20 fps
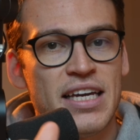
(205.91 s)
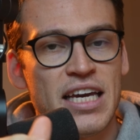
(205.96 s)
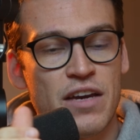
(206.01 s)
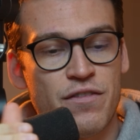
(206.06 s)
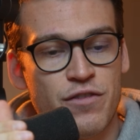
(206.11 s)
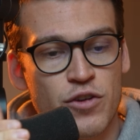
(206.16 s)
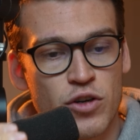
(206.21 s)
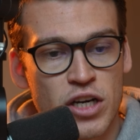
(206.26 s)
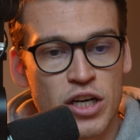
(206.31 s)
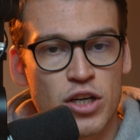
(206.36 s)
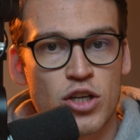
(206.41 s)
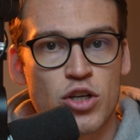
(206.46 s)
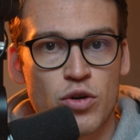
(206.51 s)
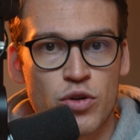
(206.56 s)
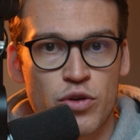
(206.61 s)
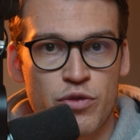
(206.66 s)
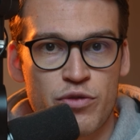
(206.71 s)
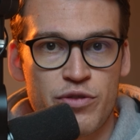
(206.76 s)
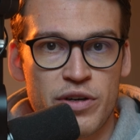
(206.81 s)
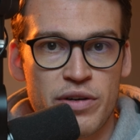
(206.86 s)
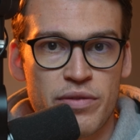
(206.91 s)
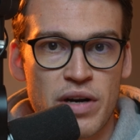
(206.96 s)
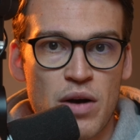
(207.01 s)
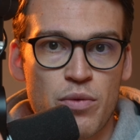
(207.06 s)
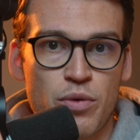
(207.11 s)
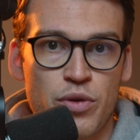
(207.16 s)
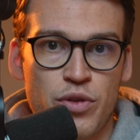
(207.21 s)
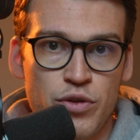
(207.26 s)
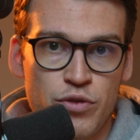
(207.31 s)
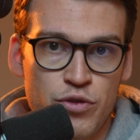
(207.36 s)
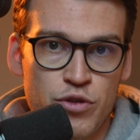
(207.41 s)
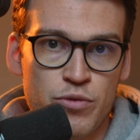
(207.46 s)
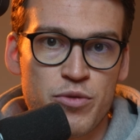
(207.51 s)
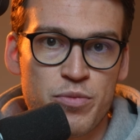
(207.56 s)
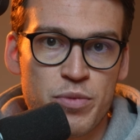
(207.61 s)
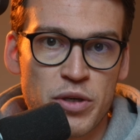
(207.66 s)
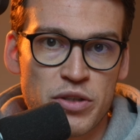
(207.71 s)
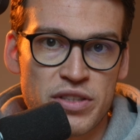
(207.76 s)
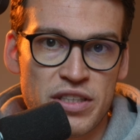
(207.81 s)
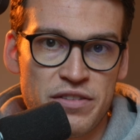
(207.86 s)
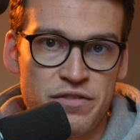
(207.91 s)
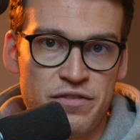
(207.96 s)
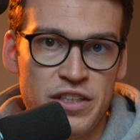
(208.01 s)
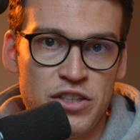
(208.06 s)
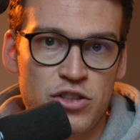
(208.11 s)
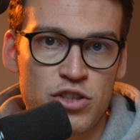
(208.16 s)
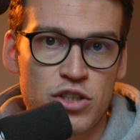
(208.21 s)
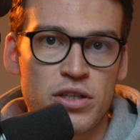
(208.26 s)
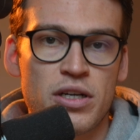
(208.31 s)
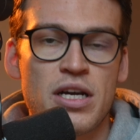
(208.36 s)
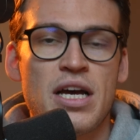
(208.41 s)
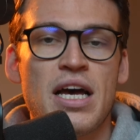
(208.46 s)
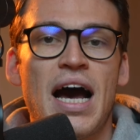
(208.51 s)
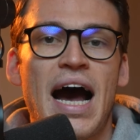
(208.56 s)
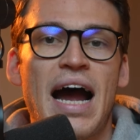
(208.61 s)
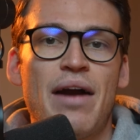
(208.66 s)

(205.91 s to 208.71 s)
If you're gonna go the free route with YouTube's built-in feature,